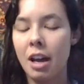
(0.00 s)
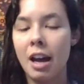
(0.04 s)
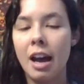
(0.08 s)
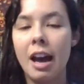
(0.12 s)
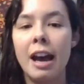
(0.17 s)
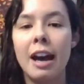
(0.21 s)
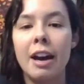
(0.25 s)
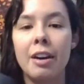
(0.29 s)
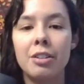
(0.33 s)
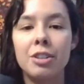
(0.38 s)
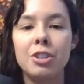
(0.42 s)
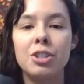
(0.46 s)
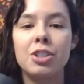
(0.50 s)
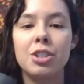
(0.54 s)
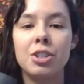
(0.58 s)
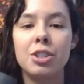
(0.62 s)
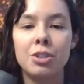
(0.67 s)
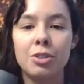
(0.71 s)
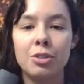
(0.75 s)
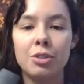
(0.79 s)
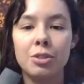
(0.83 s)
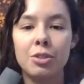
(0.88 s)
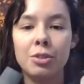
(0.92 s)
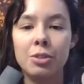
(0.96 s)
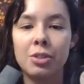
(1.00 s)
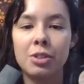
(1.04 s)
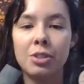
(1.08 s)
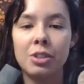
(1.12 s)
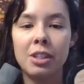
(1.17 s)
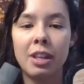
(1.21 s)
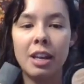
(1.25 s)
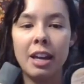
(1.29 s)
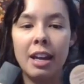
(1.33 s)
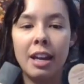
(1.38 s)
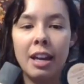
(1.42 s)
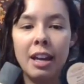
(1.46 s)
how to
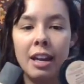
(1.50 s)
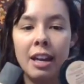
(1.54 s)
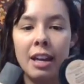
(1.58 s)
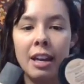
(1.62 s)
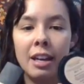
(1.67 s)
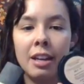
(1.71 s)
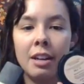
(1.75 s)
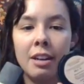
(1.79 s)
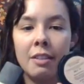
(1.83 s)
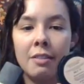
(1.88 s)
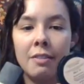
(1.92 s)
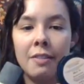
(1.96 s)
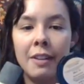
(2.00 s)
choose a